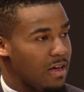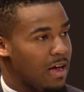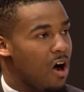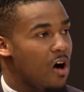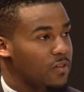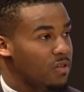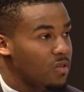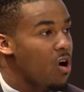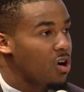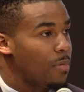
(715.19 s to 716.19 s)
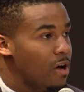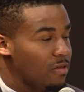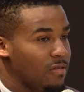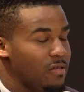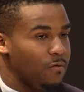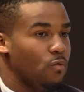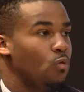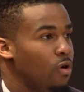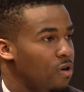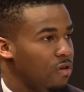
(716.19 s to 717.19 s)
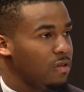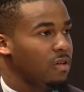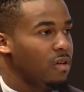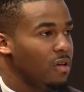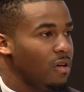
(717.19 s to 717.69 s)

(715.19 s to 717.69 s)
I often talk about this different world.